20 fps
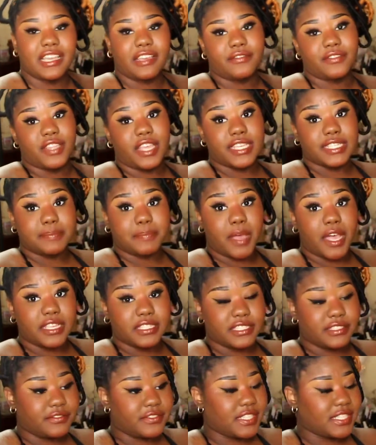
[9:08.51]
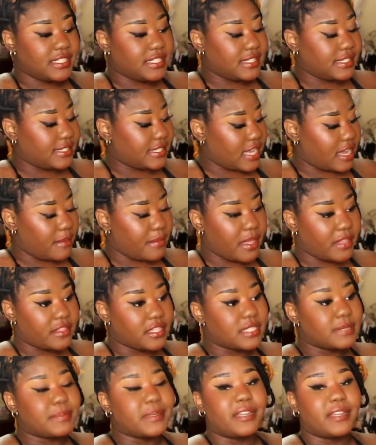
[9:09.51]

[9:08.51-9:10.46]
have less positive things to say about this,